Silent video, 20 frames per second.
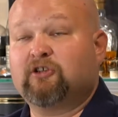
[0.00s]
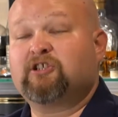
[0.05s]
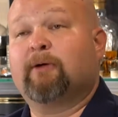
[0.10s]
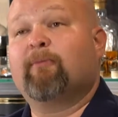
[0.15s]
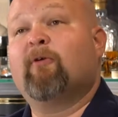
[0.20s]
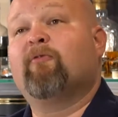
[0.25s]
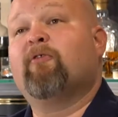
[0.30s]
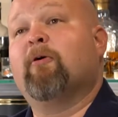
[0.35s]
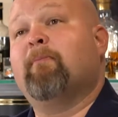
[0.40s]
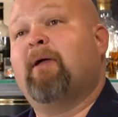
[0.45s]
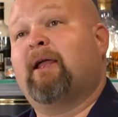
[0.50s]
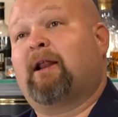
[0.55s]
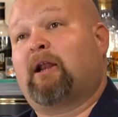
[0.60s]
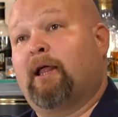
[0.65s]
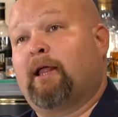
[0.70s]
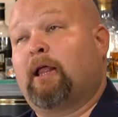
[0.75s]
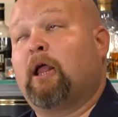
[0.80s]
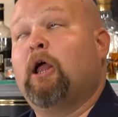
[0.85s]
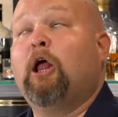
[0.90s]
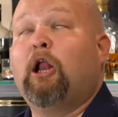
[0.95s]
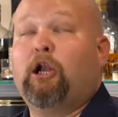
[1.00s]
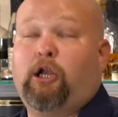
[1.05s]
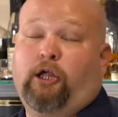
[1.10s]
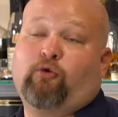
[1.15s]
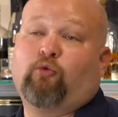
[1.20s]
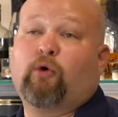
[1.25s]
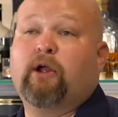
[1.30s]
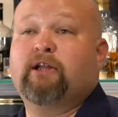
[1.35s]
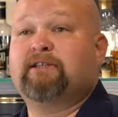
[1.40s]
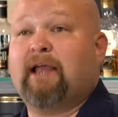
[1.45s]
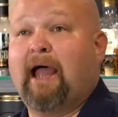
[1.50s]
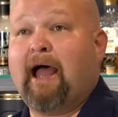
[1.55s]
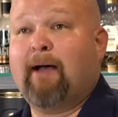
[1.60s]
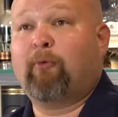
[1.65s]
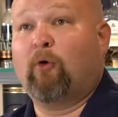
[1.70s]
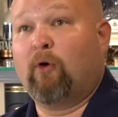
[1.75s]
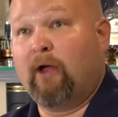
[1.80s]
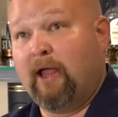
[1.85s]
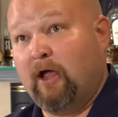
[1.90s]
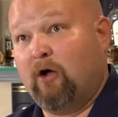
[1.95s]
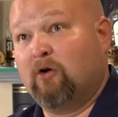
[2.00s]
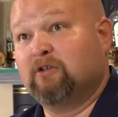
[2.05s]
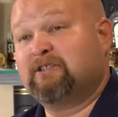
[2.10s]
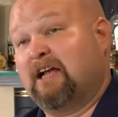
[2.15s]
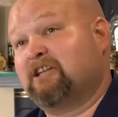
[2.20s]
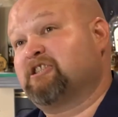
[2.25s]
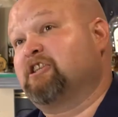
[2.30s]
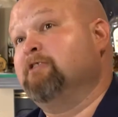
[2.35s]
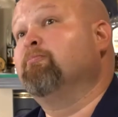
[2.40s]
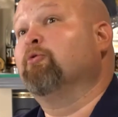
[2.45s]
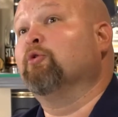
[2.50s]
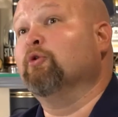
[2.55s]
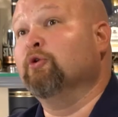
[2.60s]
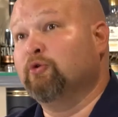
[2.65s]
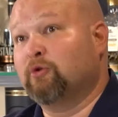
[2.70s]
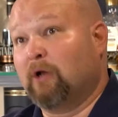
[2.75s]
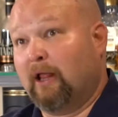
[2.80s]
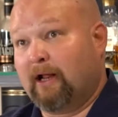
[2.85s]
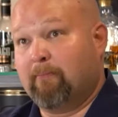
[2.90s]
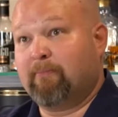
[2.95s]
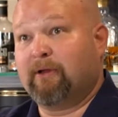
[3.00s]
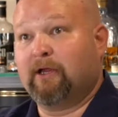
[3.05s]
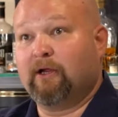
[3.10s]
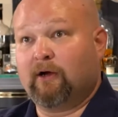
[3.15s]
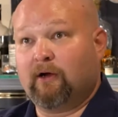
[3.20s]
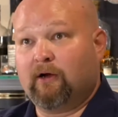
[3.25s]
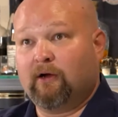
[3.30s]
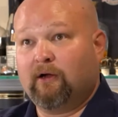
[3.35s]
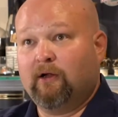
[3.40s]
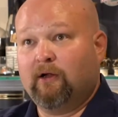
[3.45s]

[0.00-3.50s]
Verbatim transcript: Some of them make like, like Red's Apple Ale It's actually brewed like a beer.